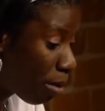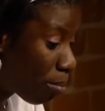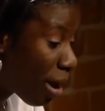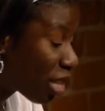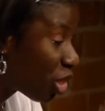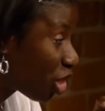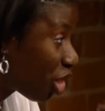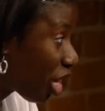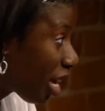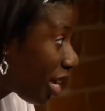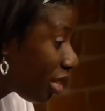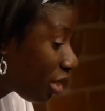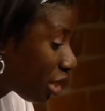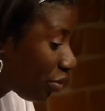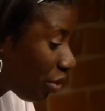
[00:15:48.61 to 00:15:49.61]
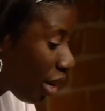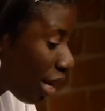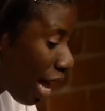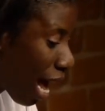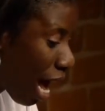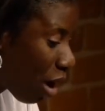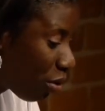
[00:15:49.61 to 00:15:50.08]
My chains fell
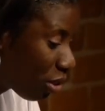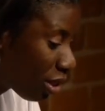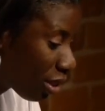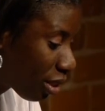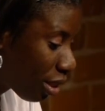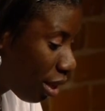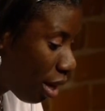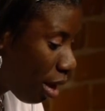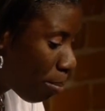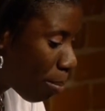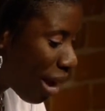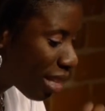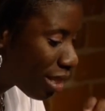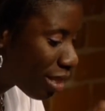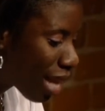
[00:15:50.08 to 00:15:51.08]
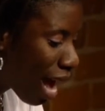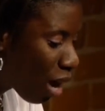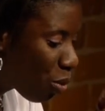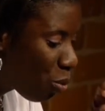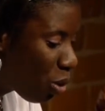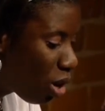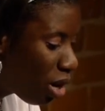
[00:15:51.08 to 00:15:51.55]
out, my
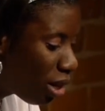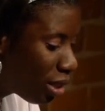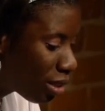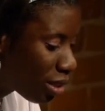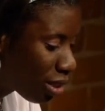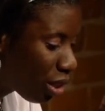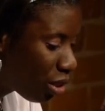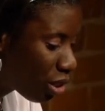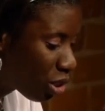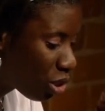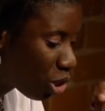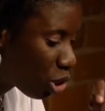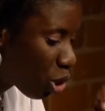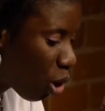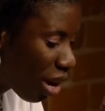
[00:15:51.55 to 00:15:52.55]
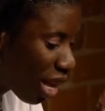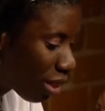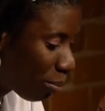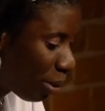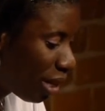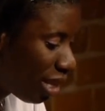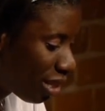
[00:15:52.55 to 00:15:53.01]
dark world turned to joy
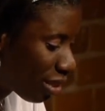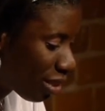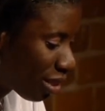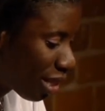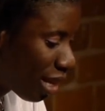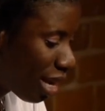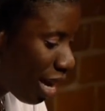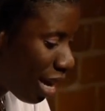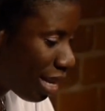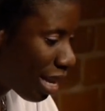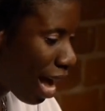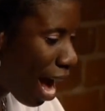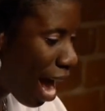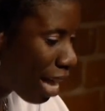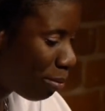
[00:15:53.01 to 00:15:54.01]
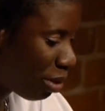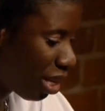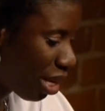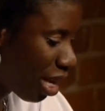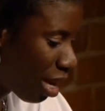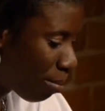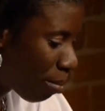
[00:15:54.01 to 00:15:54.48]
and peace, and I
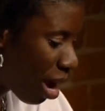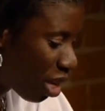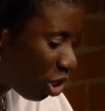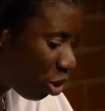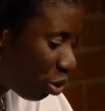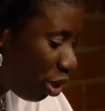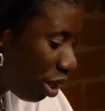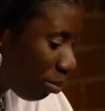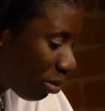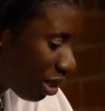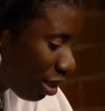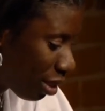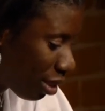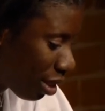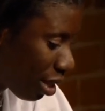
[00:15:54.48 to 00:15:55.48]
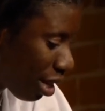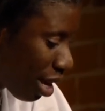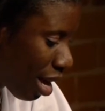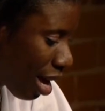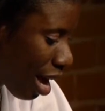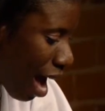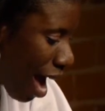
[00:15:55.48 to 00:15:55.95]
became my dreams.
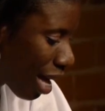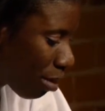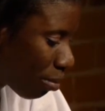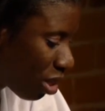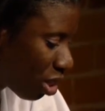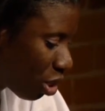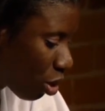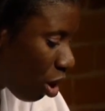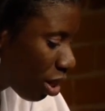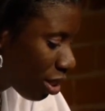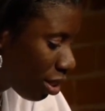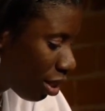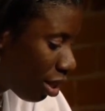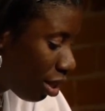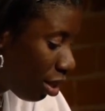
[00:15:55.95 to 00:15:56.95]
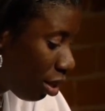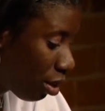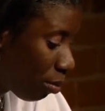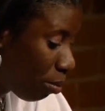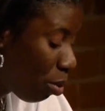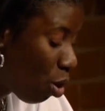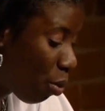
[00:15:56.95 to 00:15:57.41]
I am a doctor,
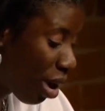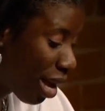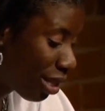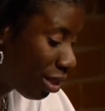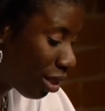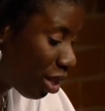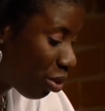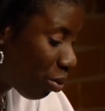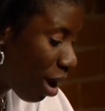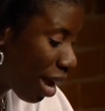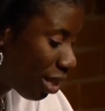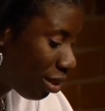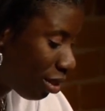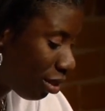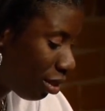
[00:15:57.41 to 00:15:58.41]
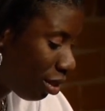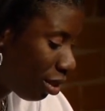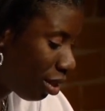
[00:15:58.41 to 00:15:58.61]
poet, and writer.